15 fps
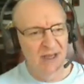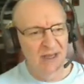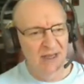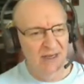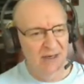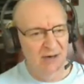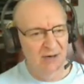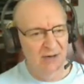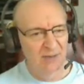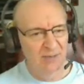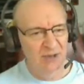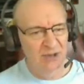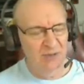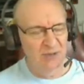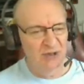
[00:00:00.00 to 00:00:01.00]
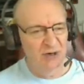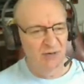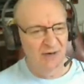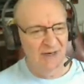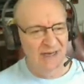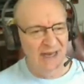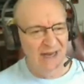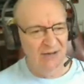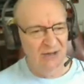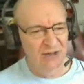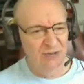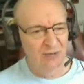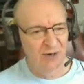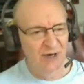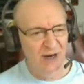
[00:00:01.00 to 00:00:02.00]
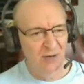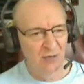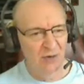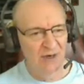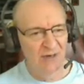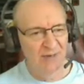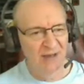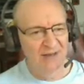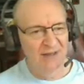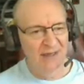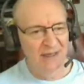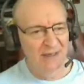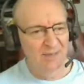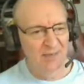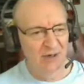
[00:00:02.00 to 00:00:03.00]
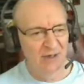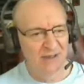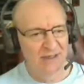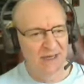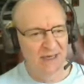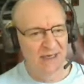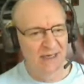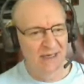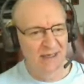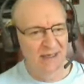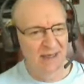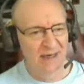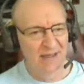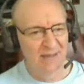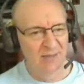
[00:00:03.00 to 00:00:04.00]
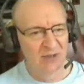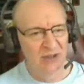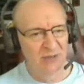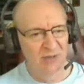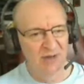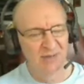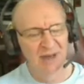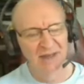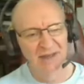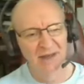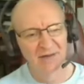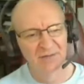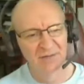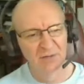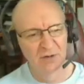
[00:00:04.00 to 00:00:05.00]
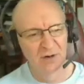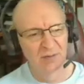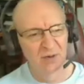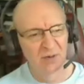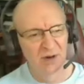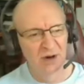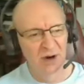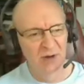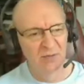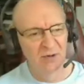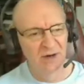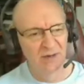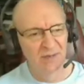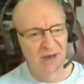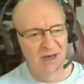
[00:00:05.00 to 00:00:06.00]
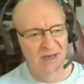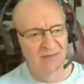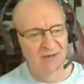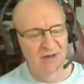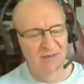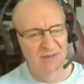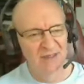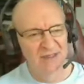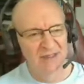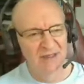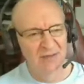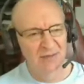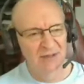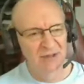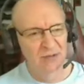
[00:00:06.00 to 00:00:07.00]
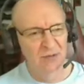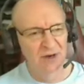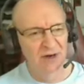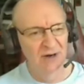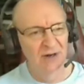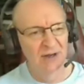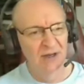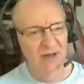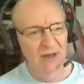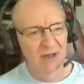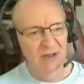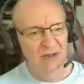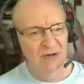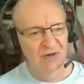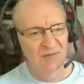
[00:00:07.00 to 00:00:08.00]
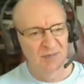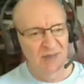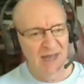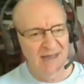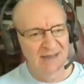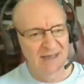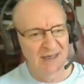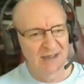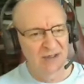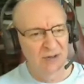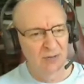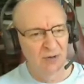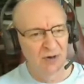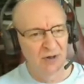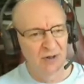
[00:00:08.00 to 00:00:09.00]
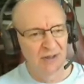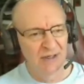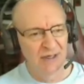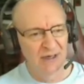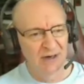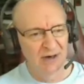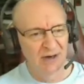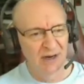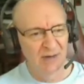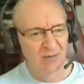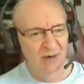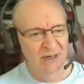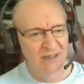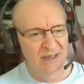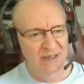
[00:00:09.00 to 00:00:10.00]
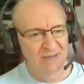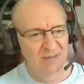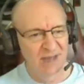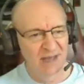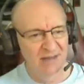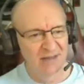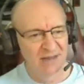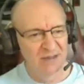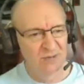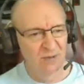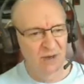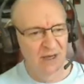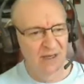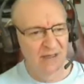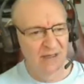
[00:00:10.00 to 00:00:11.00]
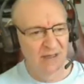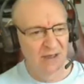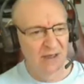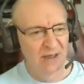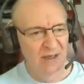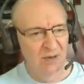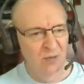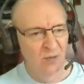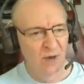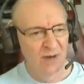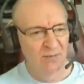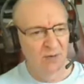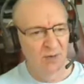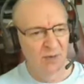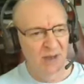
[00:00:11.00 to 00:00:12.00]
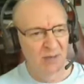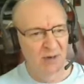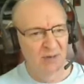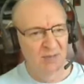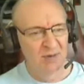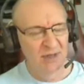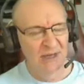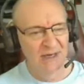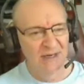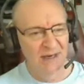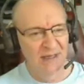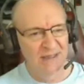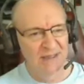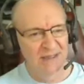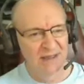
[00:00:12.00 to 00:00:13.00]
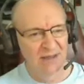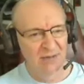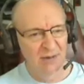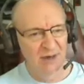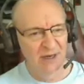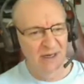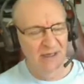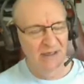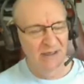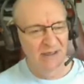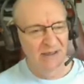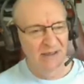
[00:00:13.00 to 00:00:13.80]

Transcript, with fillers: Here, the bishop's already out, so we're not worried about the e-pawn taking and letting the bishop come out that four, but we are worried about giving him the c three square. So if black takes too early here and white takes back this way, white will be able to play knight c three